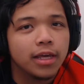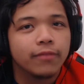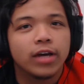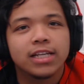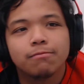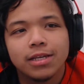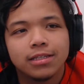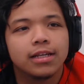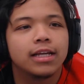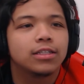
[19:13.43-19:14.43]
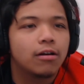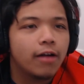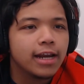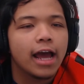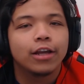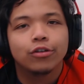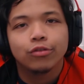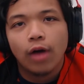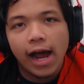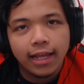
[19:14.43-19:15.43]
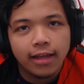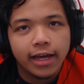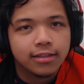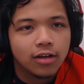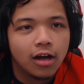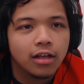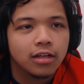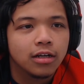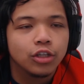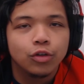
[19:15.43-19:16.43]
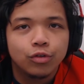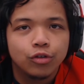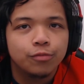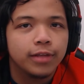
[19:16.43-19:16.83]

If you guys miss it, it's all right. I do highlights on YouTube.